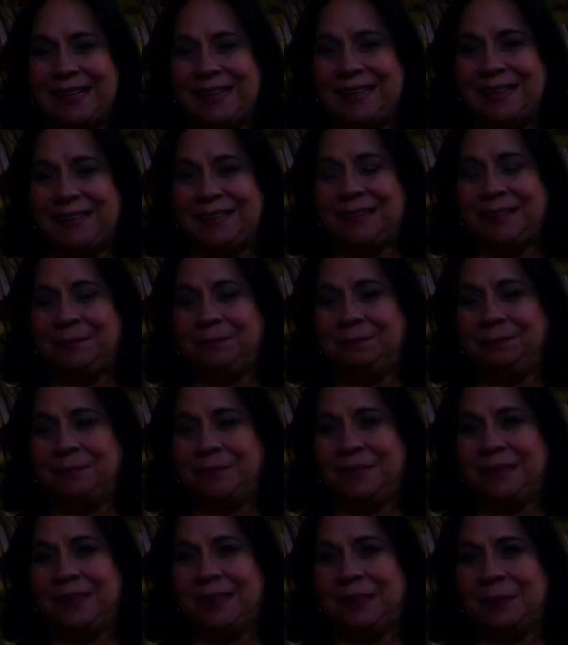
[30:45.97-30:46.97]
Um,
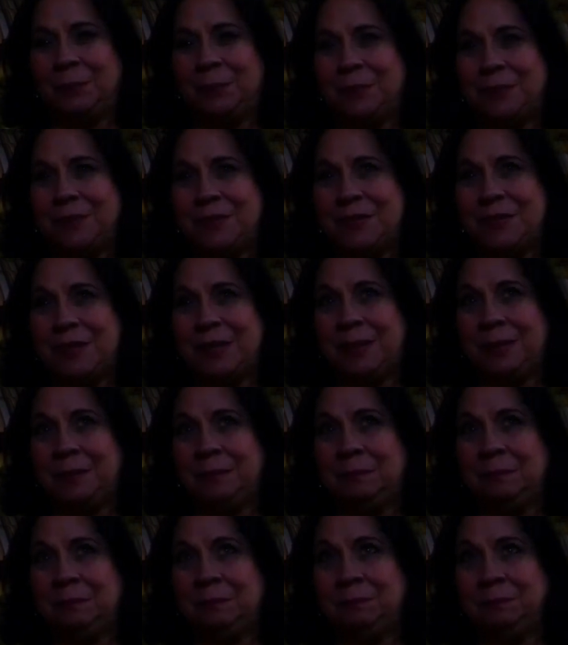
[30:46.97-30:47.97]
there was
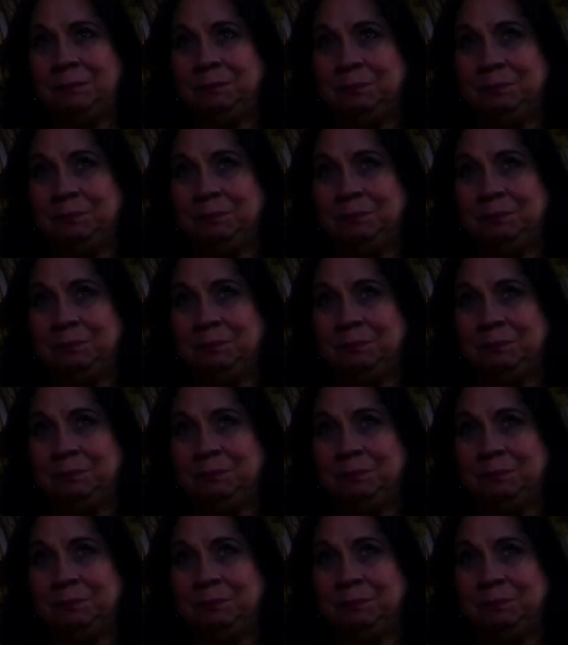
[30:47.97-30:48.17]
um,